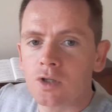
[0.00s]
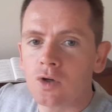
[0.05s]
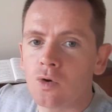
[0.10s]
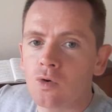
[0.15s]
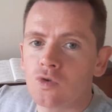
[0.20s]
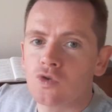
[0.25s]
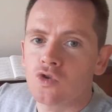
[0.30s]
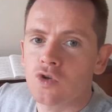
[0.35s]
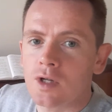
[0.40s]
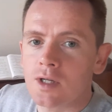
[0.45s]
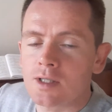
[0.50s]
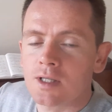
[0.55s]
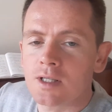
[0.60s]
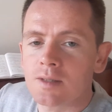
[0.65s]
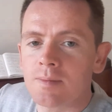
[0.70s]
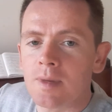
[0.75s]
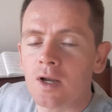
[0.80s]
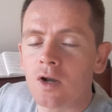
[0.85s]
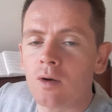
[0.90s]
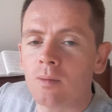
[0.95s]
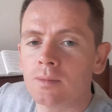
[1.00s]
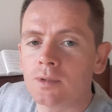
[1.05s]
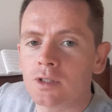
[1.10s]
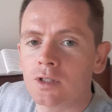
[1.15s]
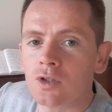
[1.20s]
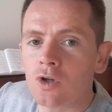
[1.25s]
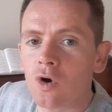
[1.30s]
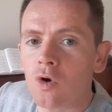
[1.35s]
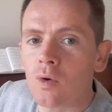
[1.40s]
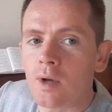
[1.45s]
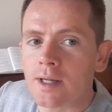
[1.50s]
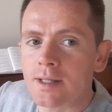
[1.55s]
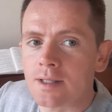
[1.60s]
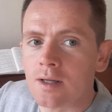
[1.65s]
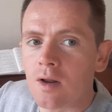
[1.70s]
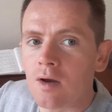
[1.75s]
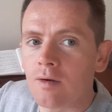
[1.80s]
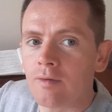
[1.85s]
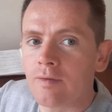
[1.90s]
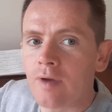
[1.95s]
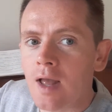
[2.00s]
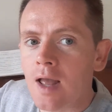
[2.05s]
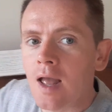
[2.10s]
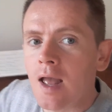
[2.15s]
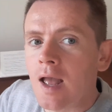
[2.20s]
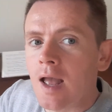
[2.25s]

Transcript: know Jesus, may come to know his love,